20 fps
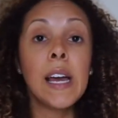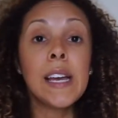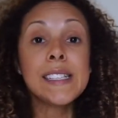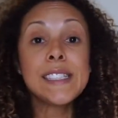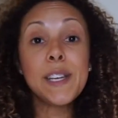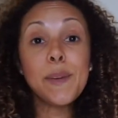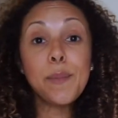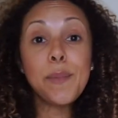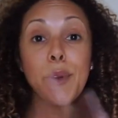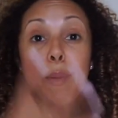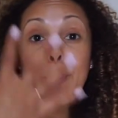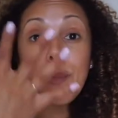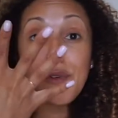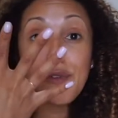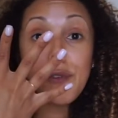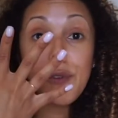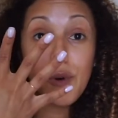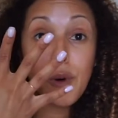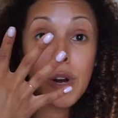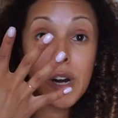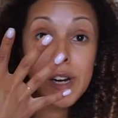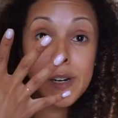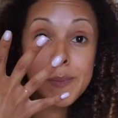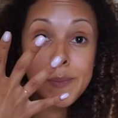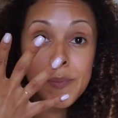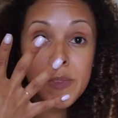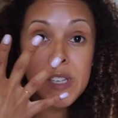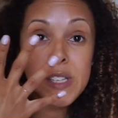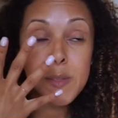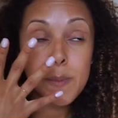Tip number 4,
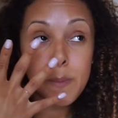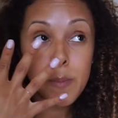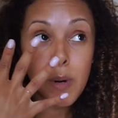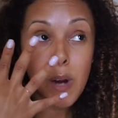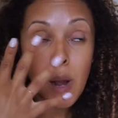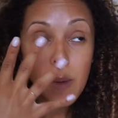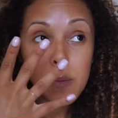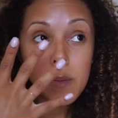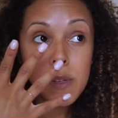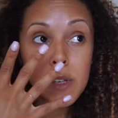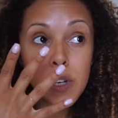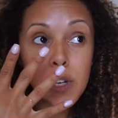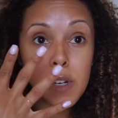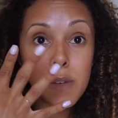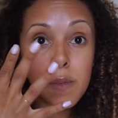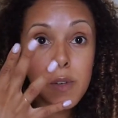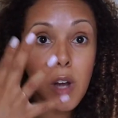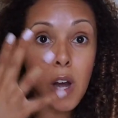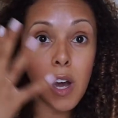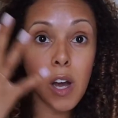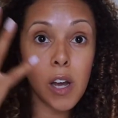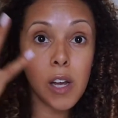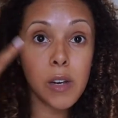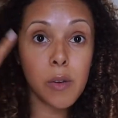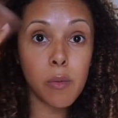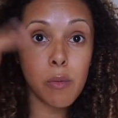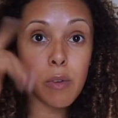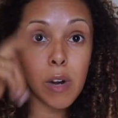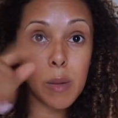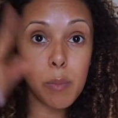this probably could have
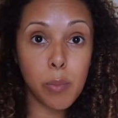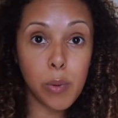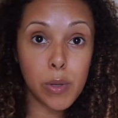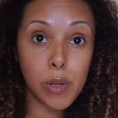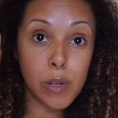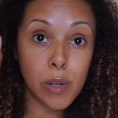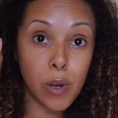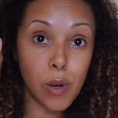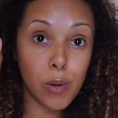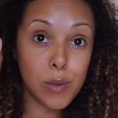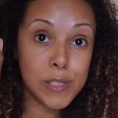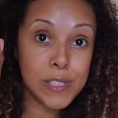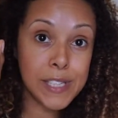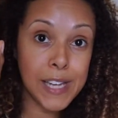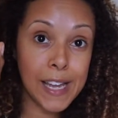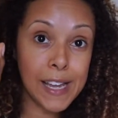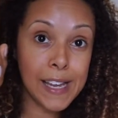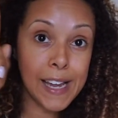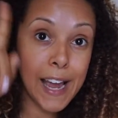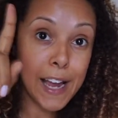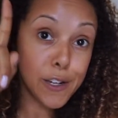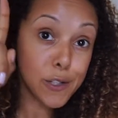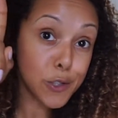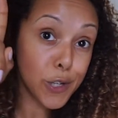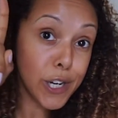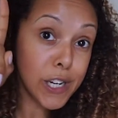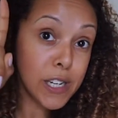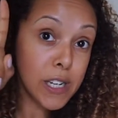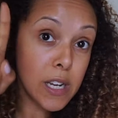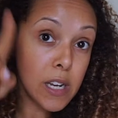gone right below staying
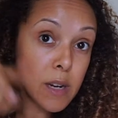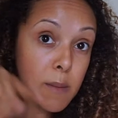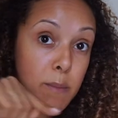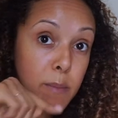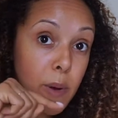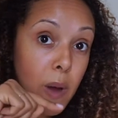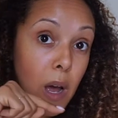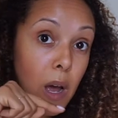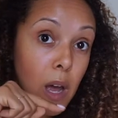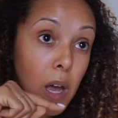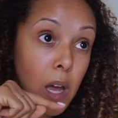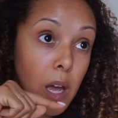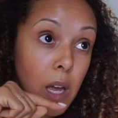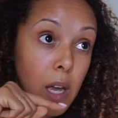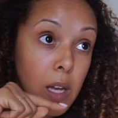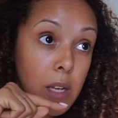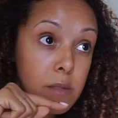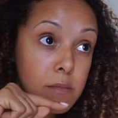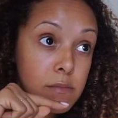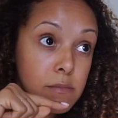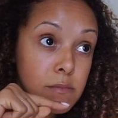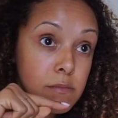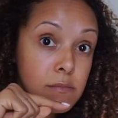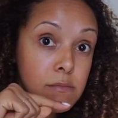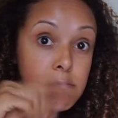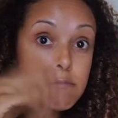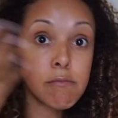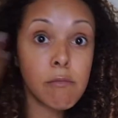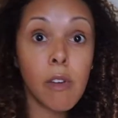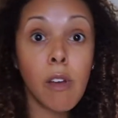hydrated, but
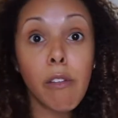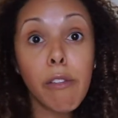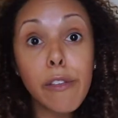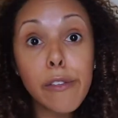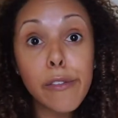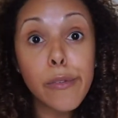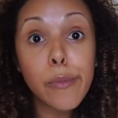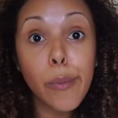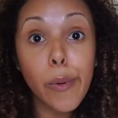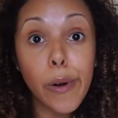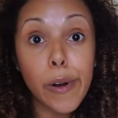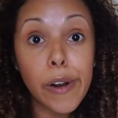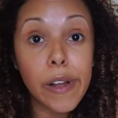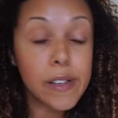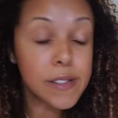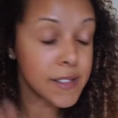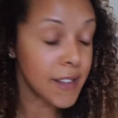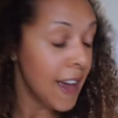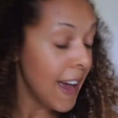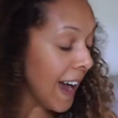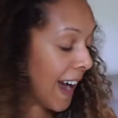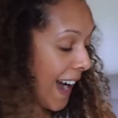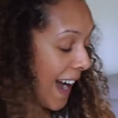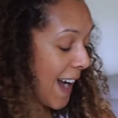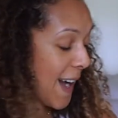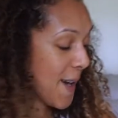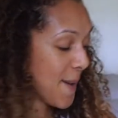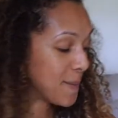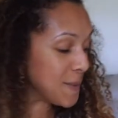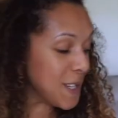this is where it is.
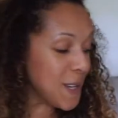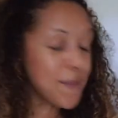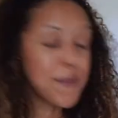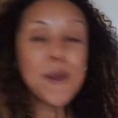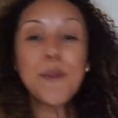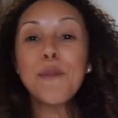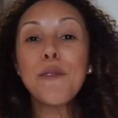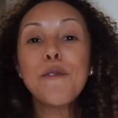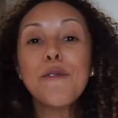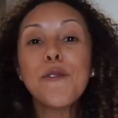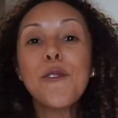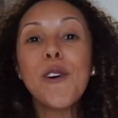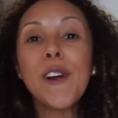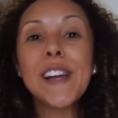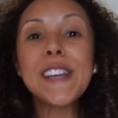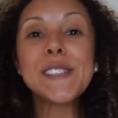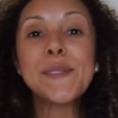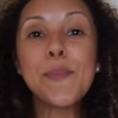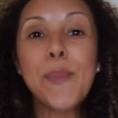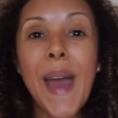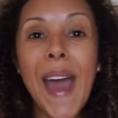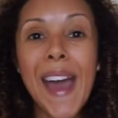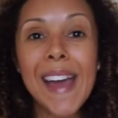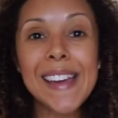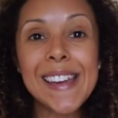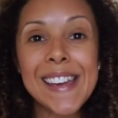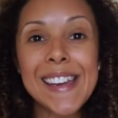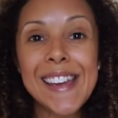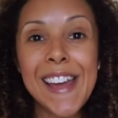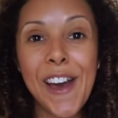Tip number 4 is
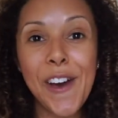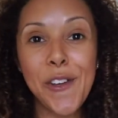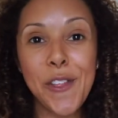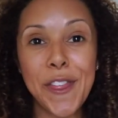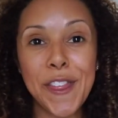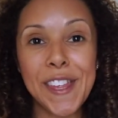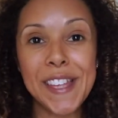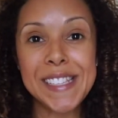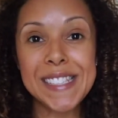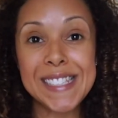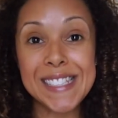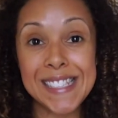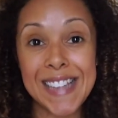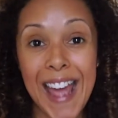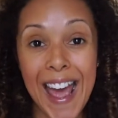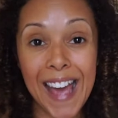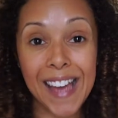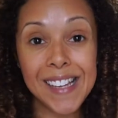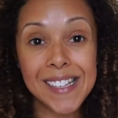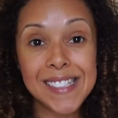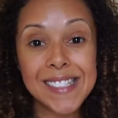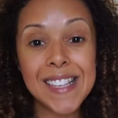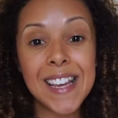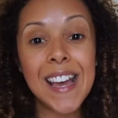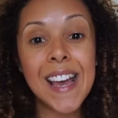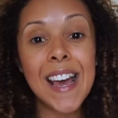packing healthy snacks.